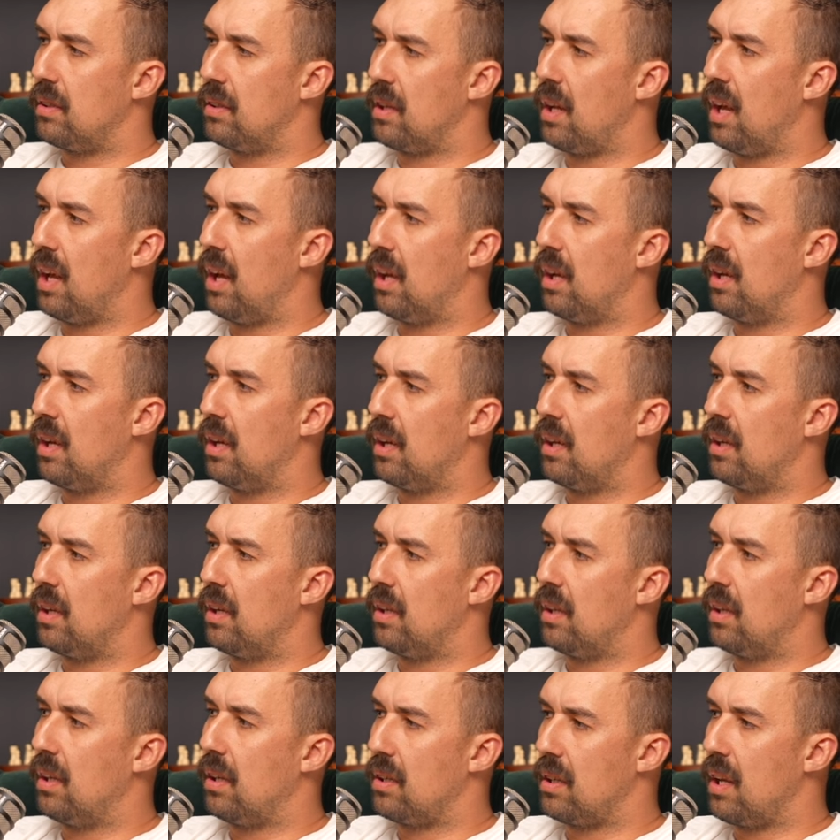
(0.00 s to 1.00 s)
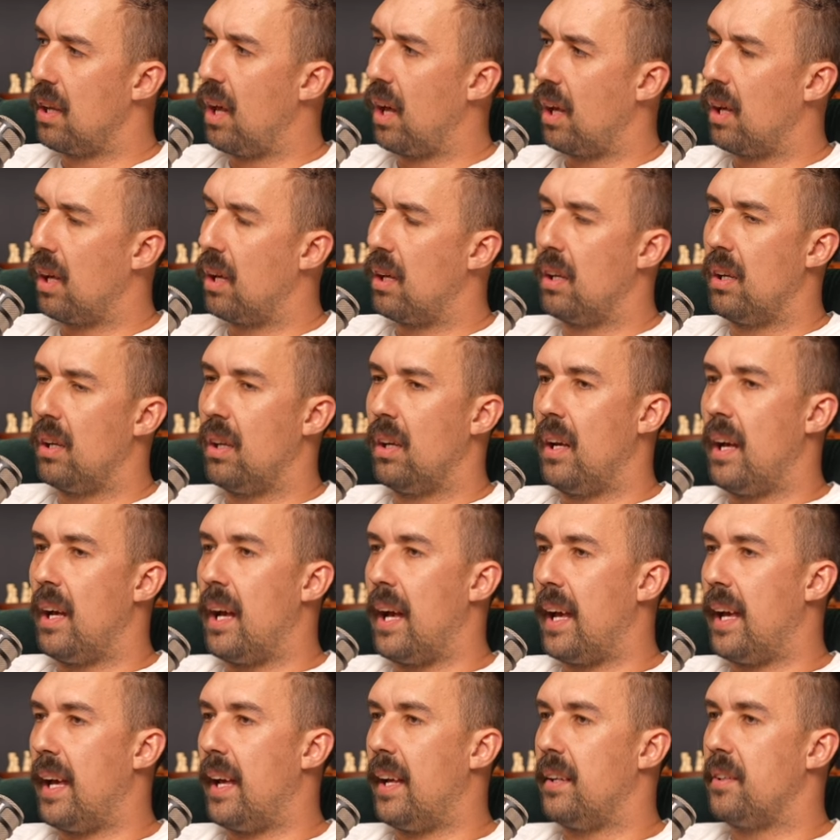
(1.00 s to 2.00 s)
as yeah. well. Yeah. Yeah.
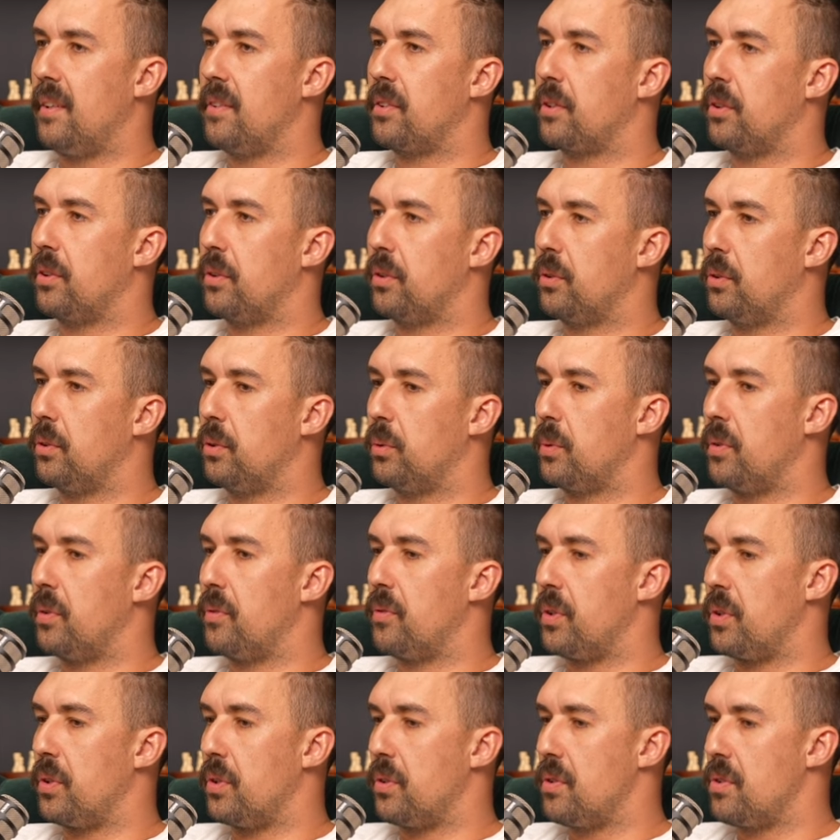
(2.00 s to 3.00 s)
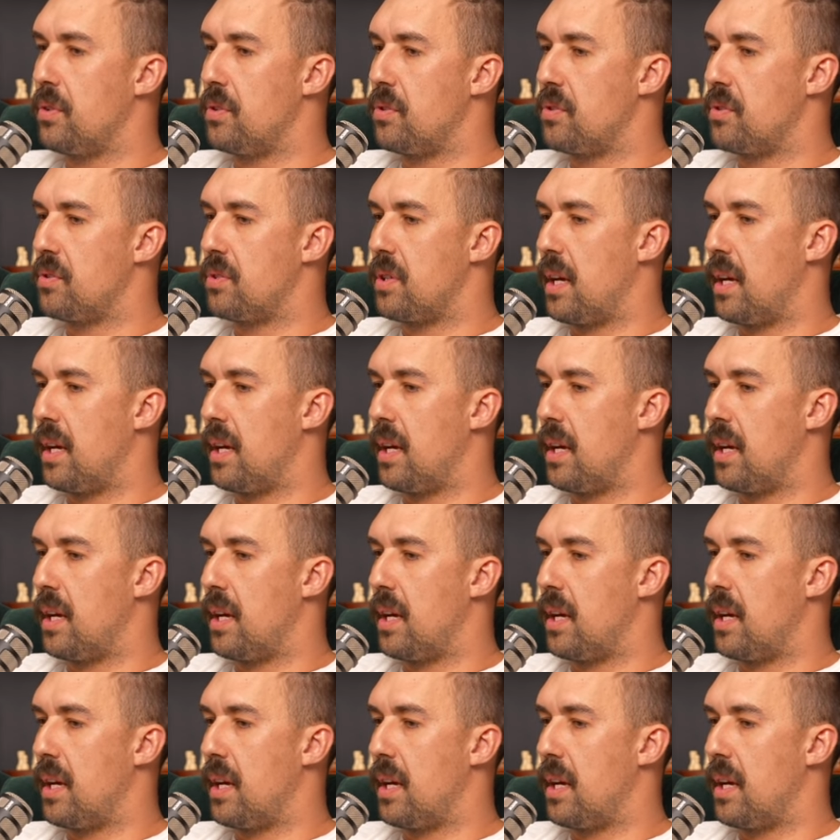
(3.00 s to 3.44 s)
And Google Reviews